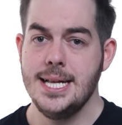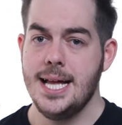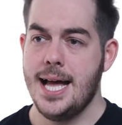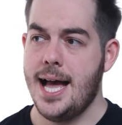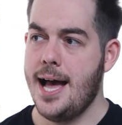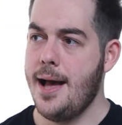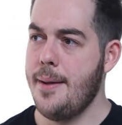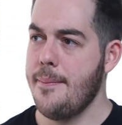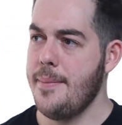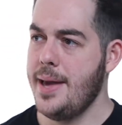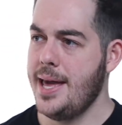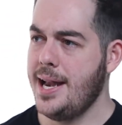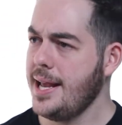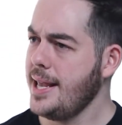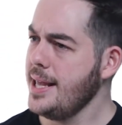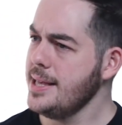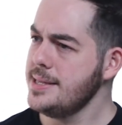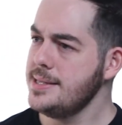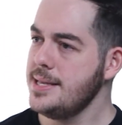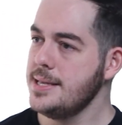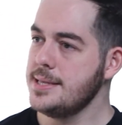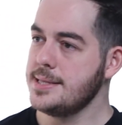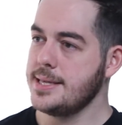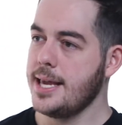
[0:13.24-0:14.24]
And I
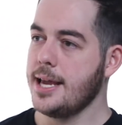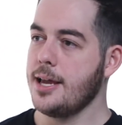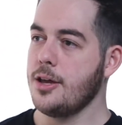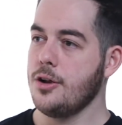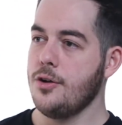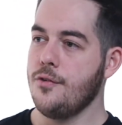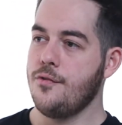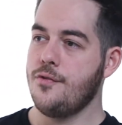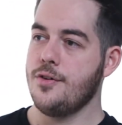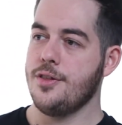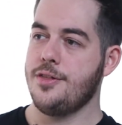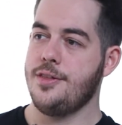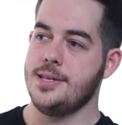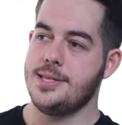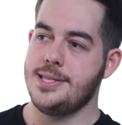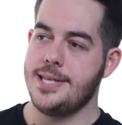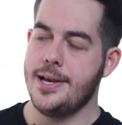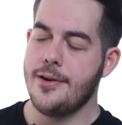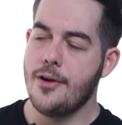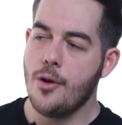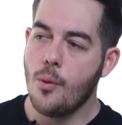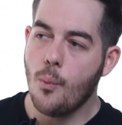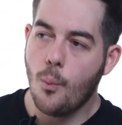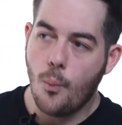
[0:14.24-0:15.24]
guess let's kick it off with this,
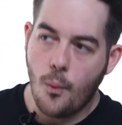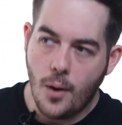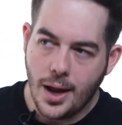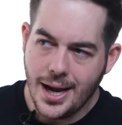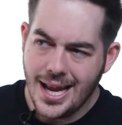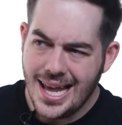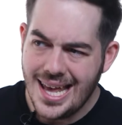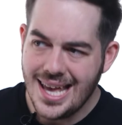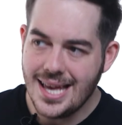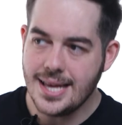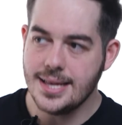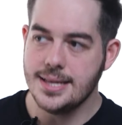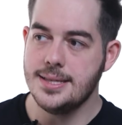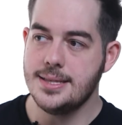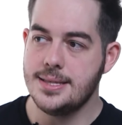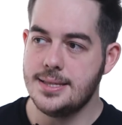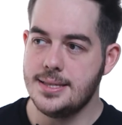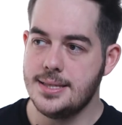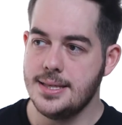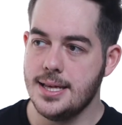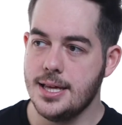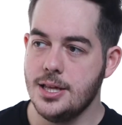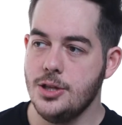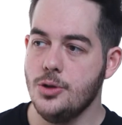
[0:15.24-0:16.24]
Sarah. What
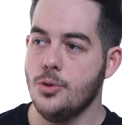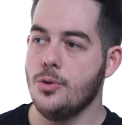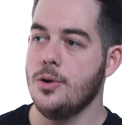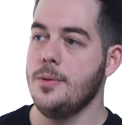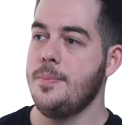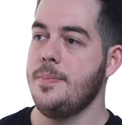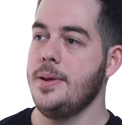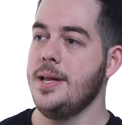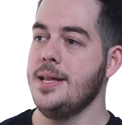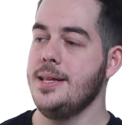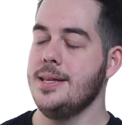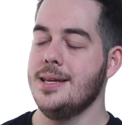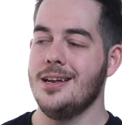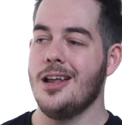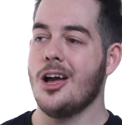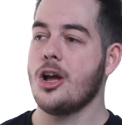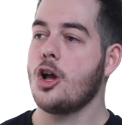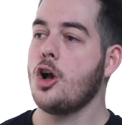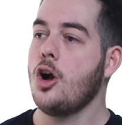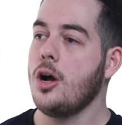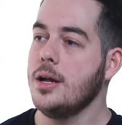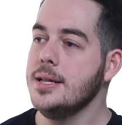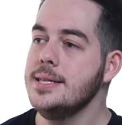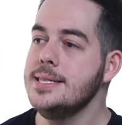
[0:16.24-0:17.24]
is, in your opinion,
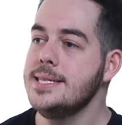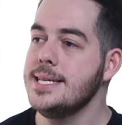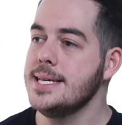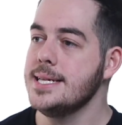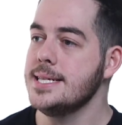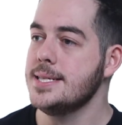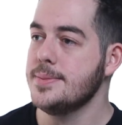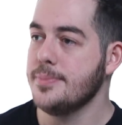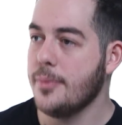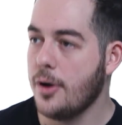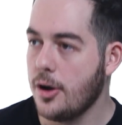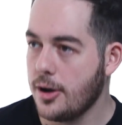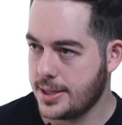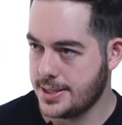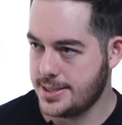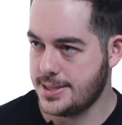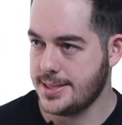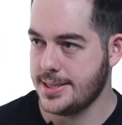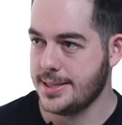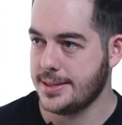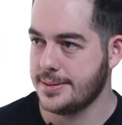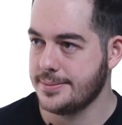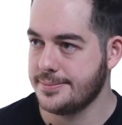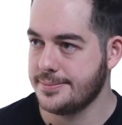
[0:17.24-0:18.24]
content marketing?